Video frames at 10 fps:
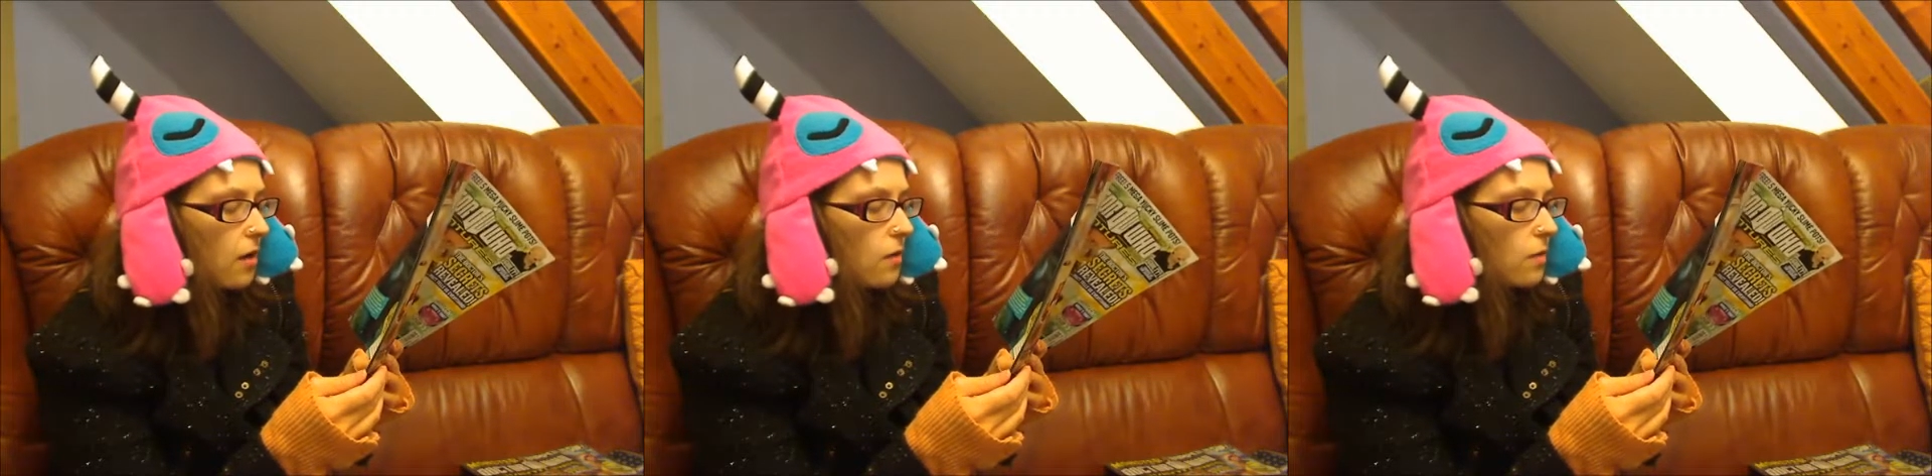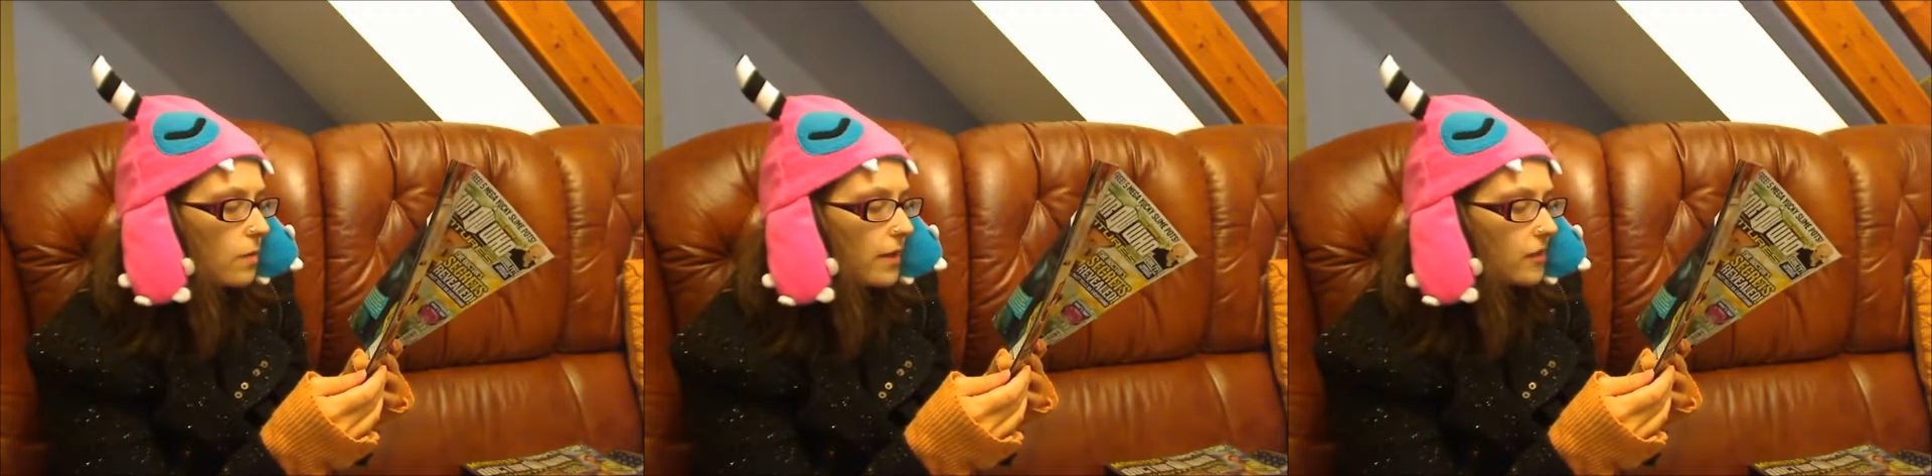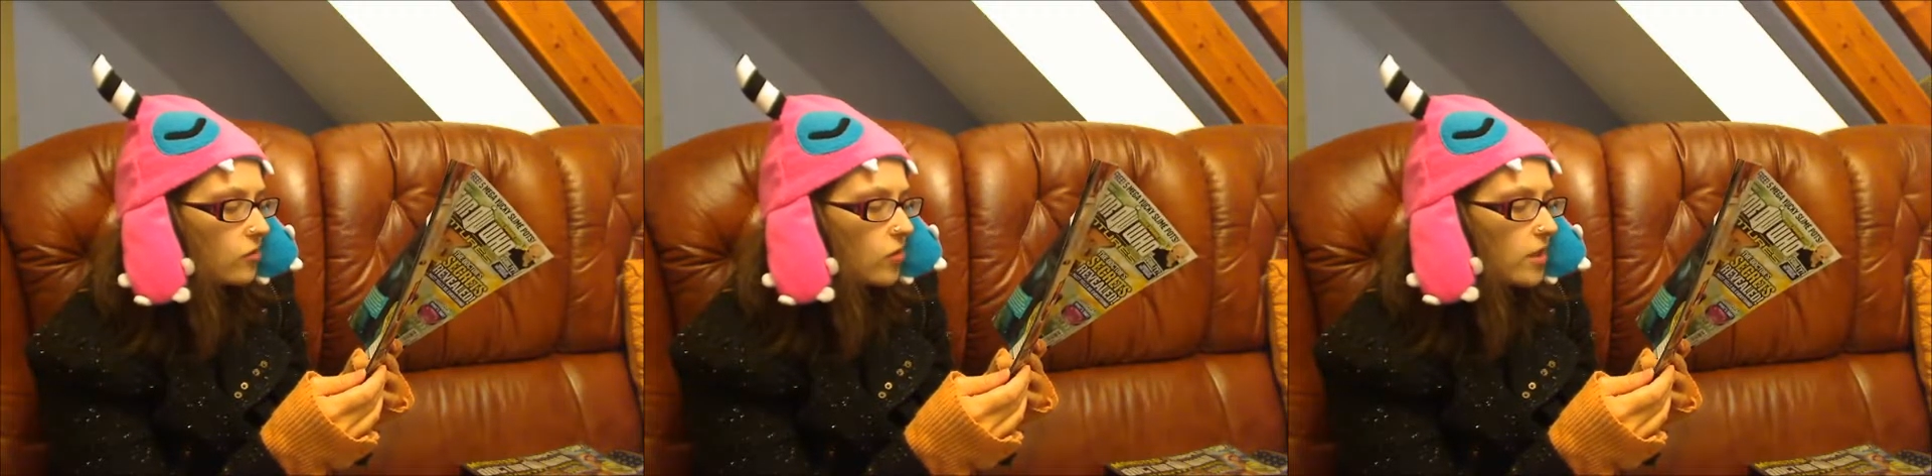always
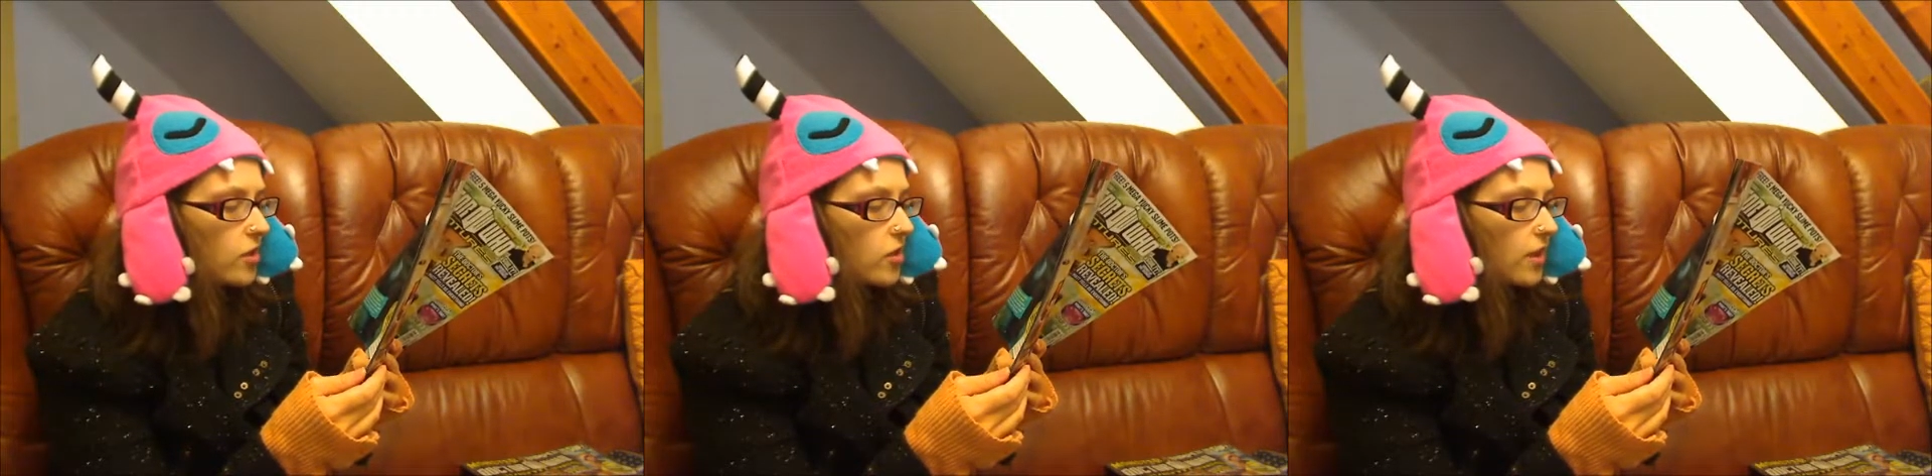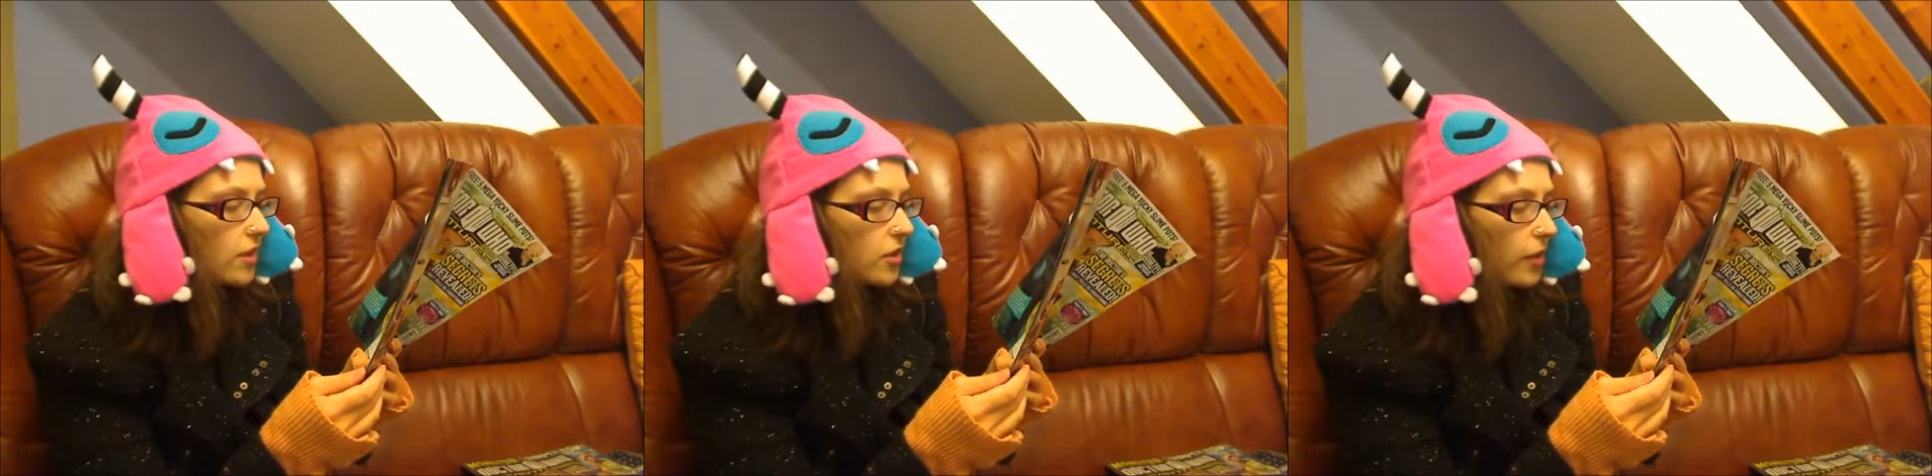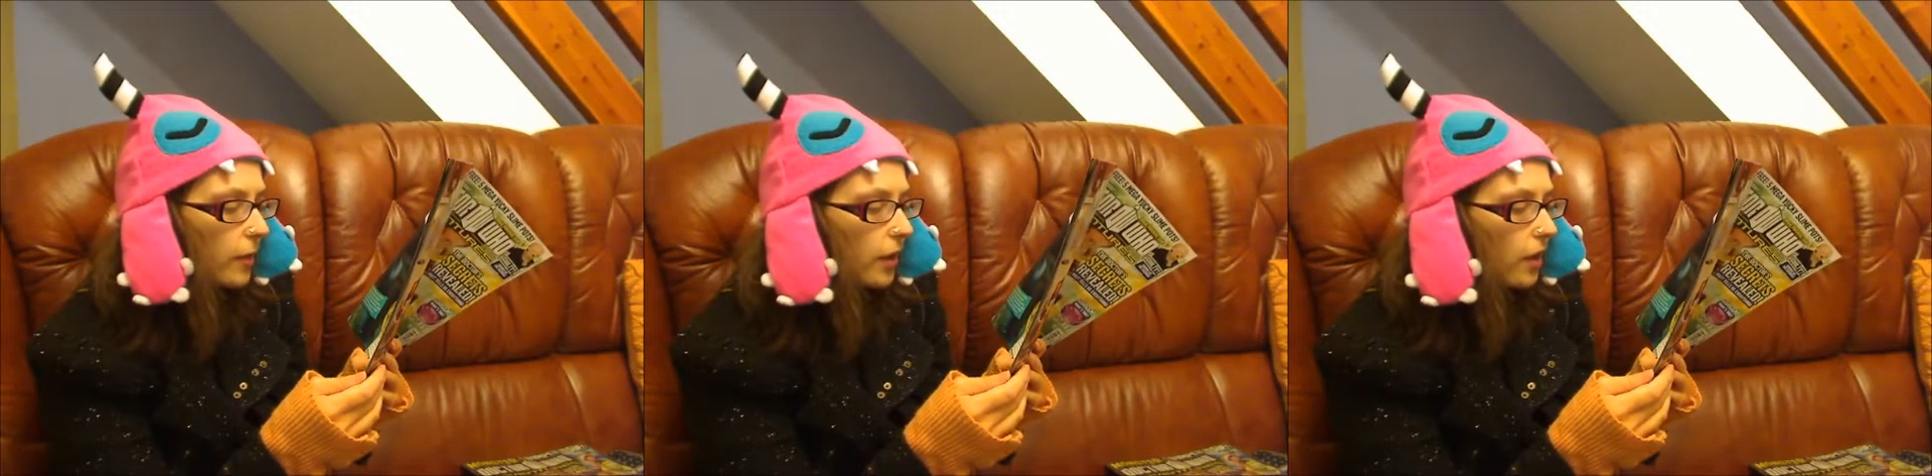strange things
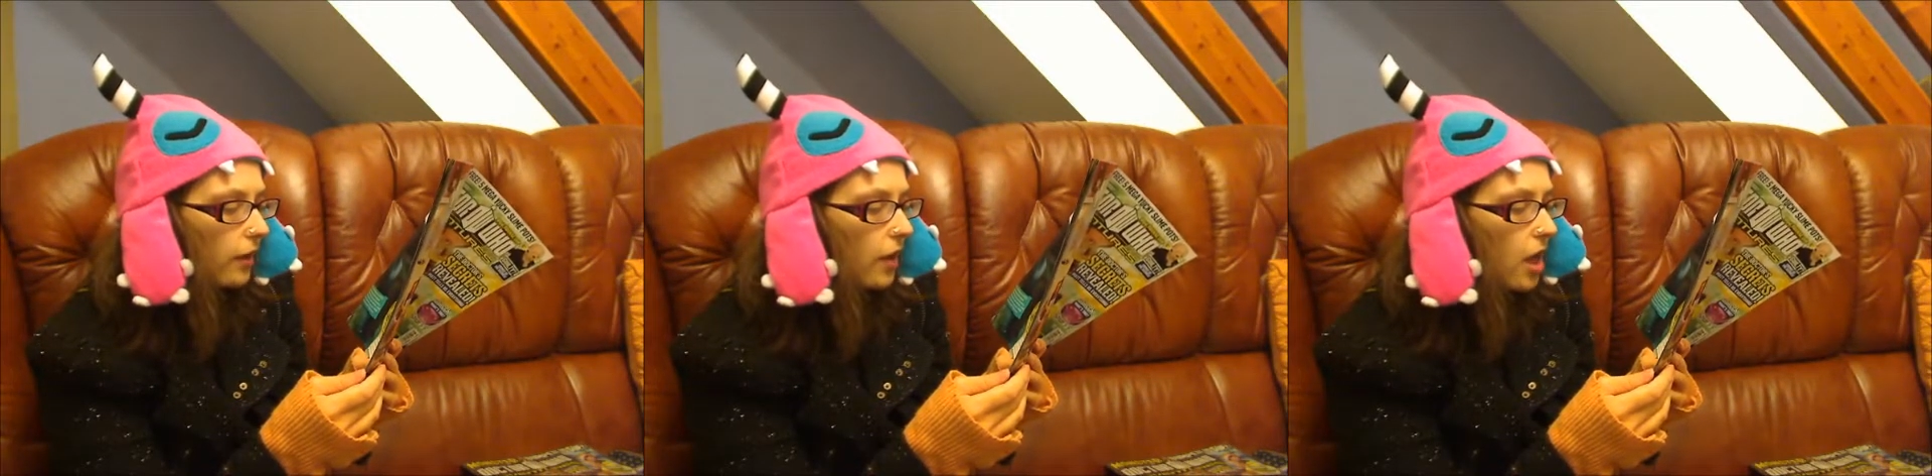going on,